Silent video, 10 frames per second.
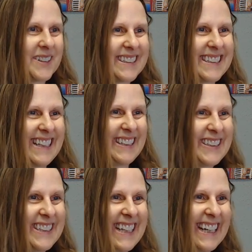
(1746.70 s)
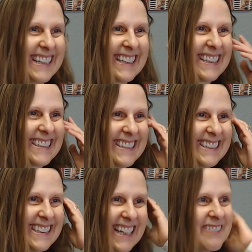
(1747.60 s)
the lighter you get
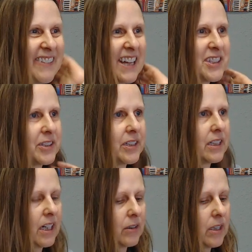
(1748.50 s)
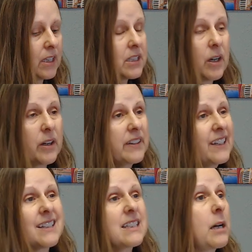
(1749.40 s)
and the faster you can go. So they get
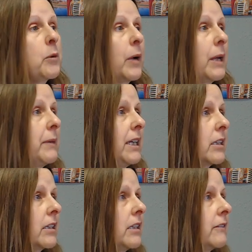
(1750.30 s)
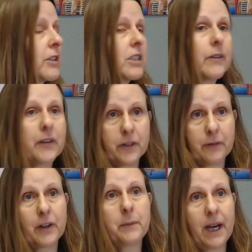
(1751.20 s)
a double whammy here. First of all, they're at the
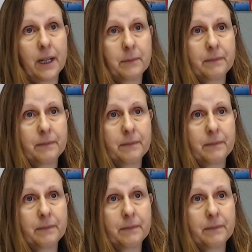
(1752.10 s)
very bottom,